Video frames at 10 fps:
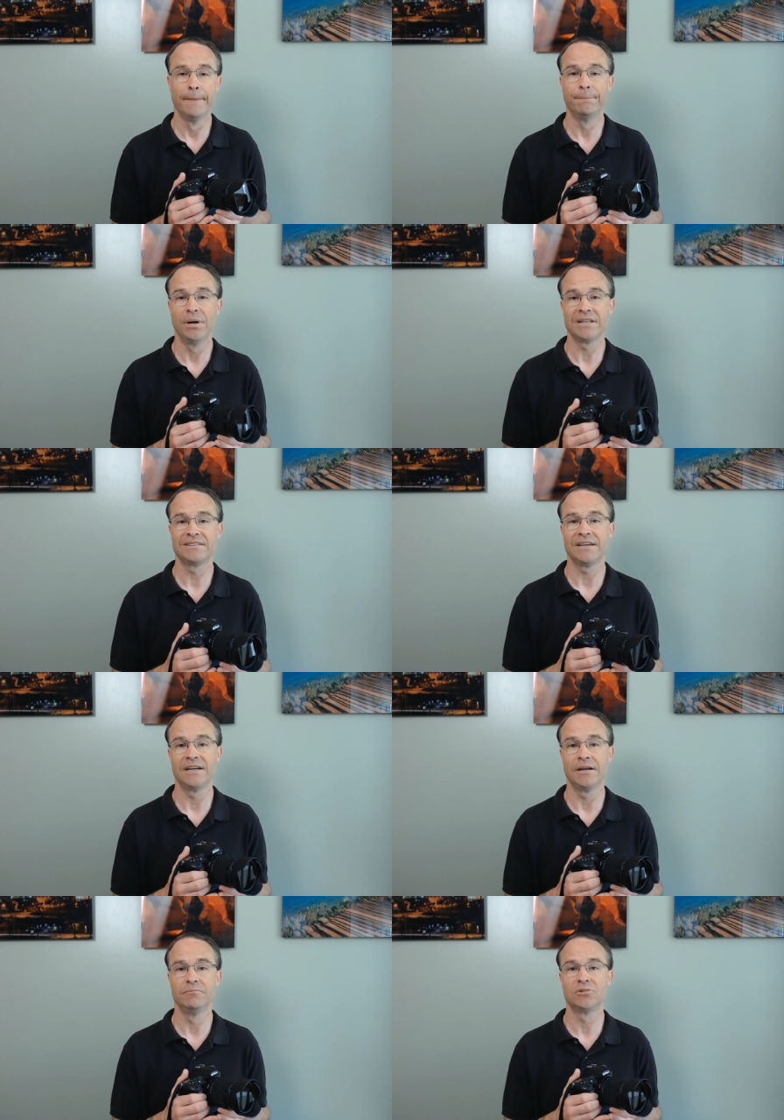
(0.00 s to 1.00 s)
But
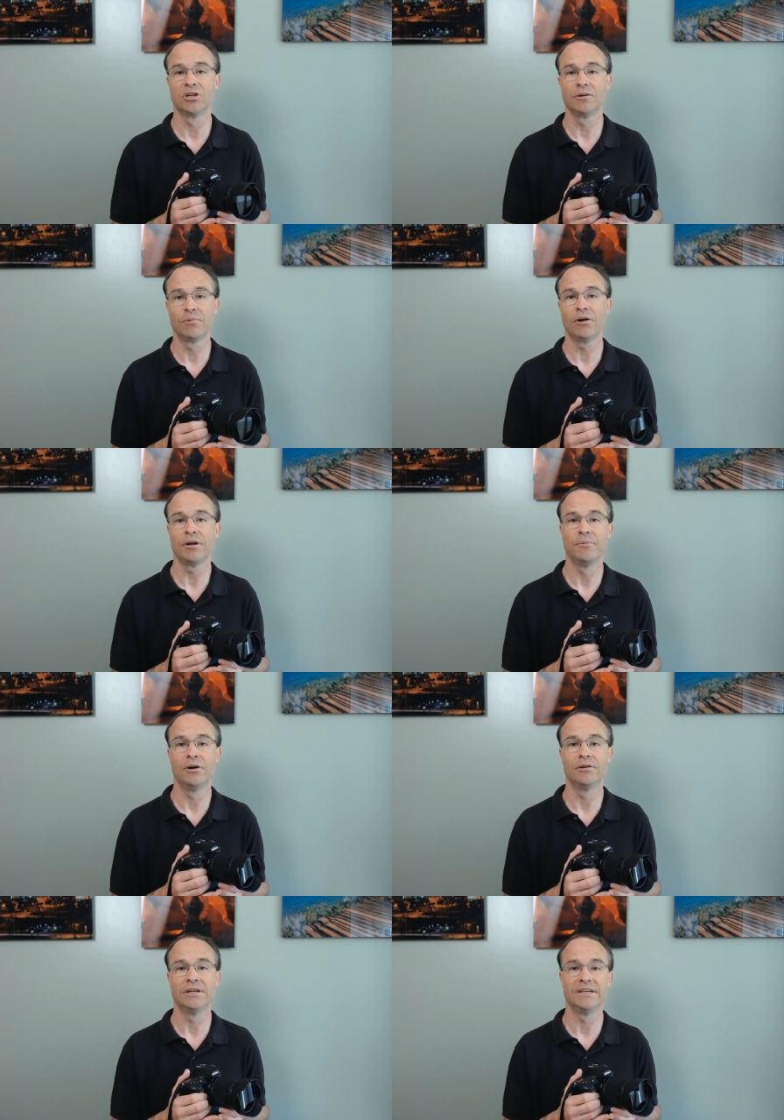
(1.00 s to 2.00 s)
um, shutter priority
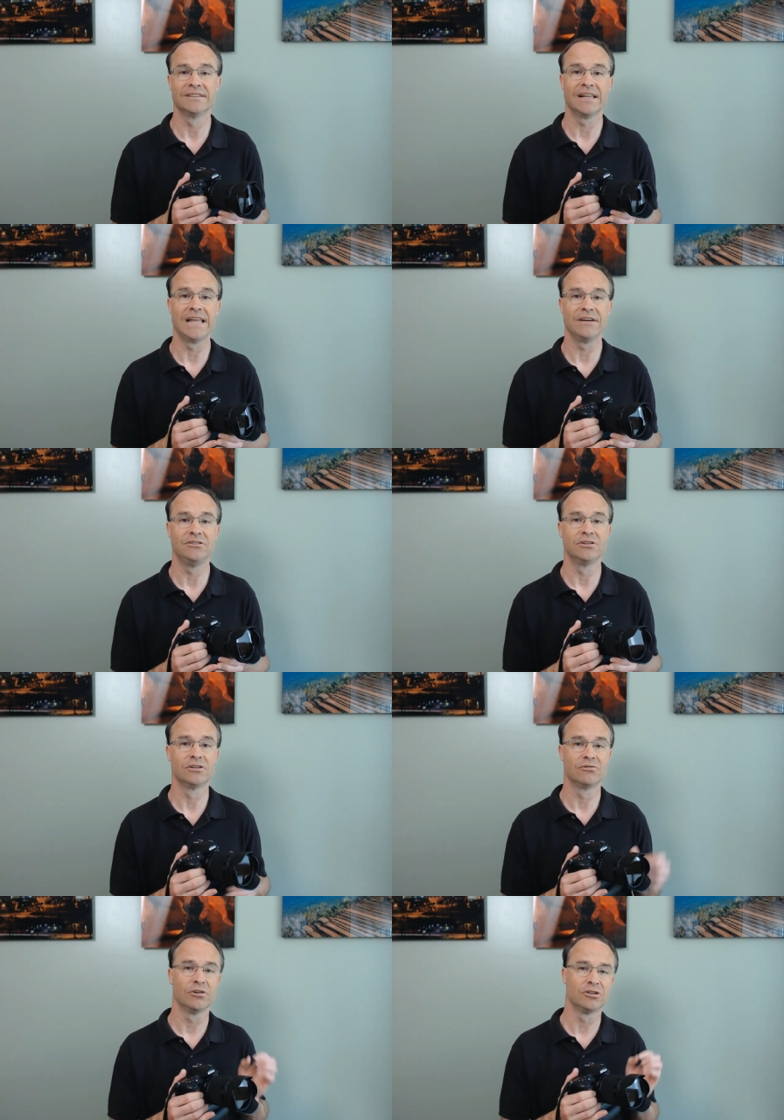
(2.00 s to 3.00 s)
mode is allows you to
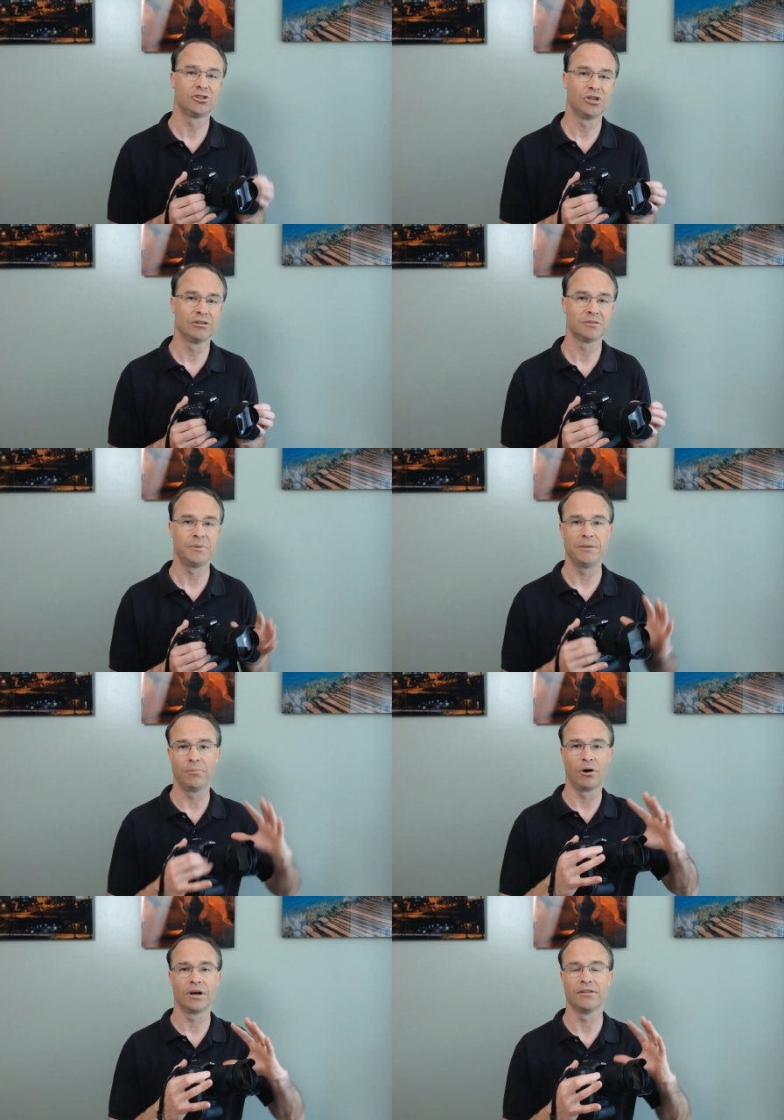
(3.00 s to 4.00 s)
control the shutter speed
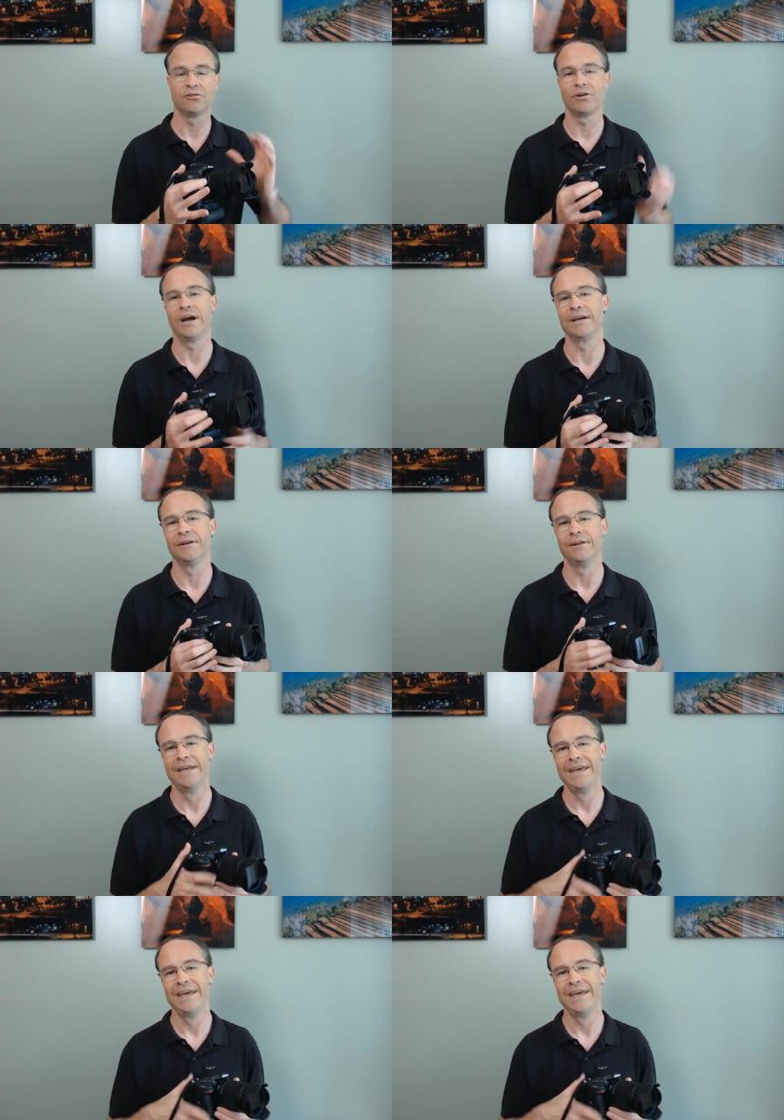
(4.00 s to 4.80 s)
part of the triangle